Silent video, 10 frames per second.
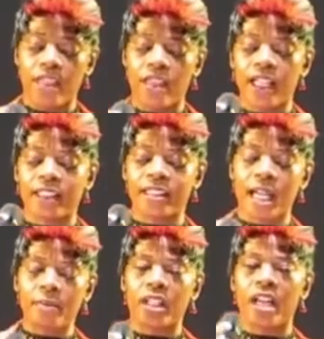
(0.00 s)
they
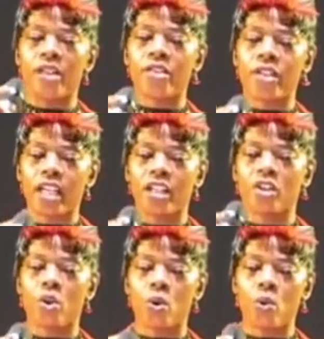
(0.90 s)
adapt a
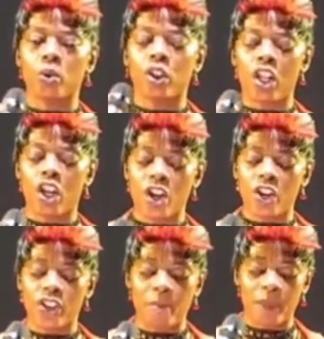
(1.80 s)
thing called
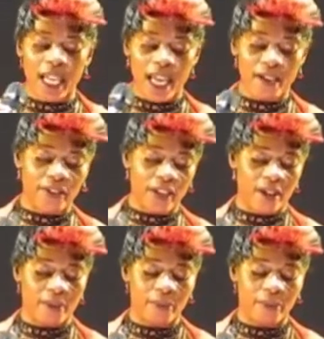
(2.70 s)
learned behaviour.